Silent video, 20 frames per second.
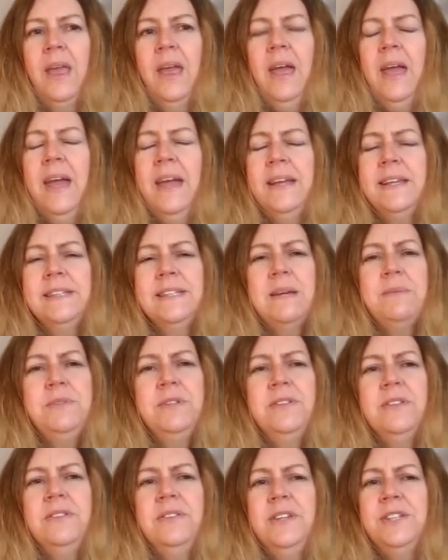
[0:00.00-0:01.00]
Except
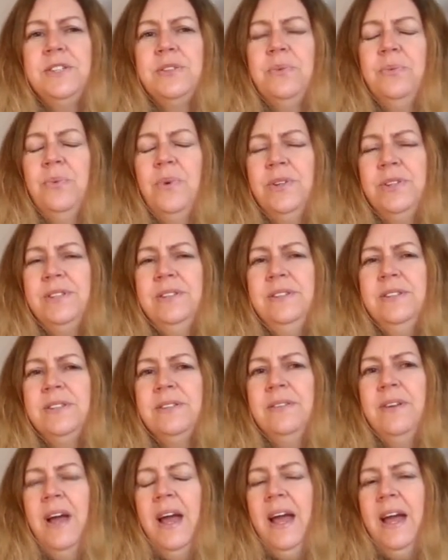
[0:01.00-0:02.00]
that this wasn't
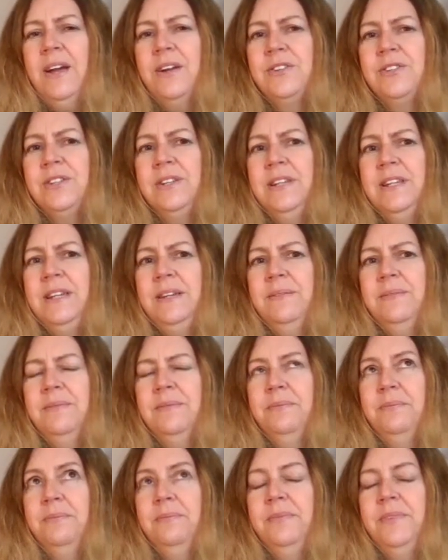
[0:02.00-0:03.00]
actually
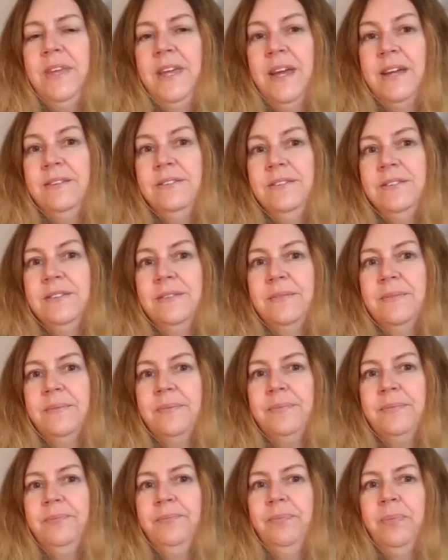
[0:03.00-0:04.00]
the end.
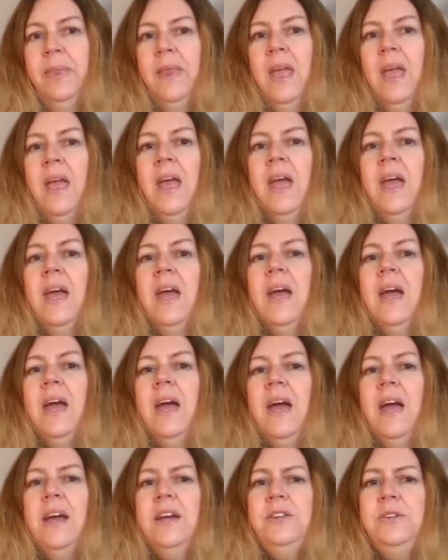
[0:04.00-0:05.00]

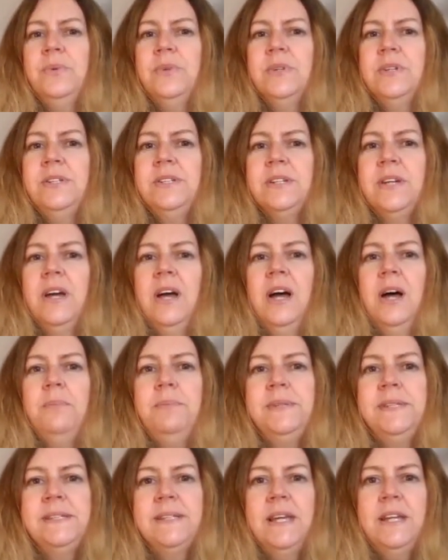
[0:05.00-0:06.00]
Edward
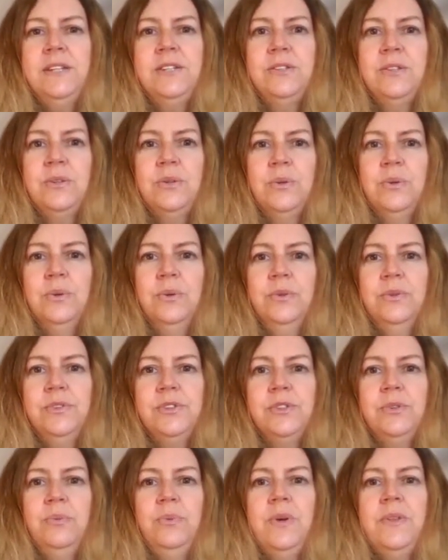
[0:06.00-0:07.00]
upset the
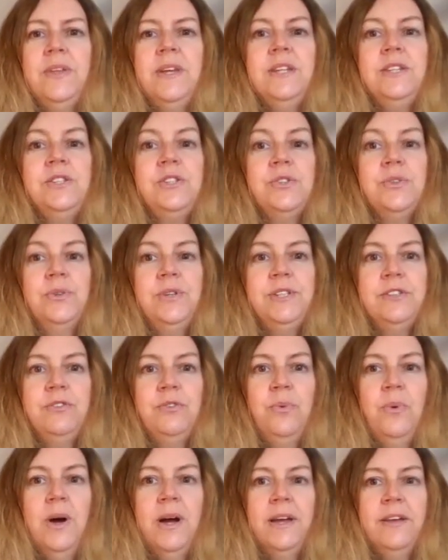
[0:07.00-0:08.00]
court with his choice of
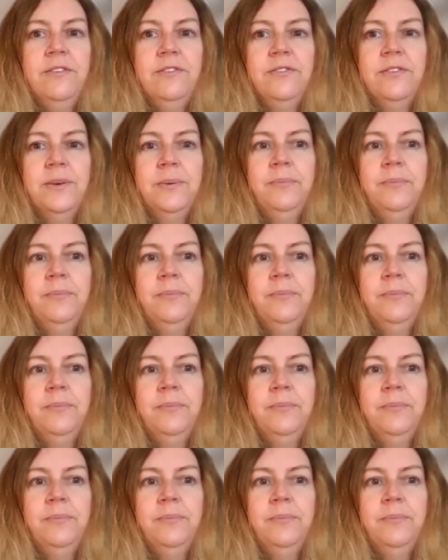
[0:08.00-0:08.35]
wife,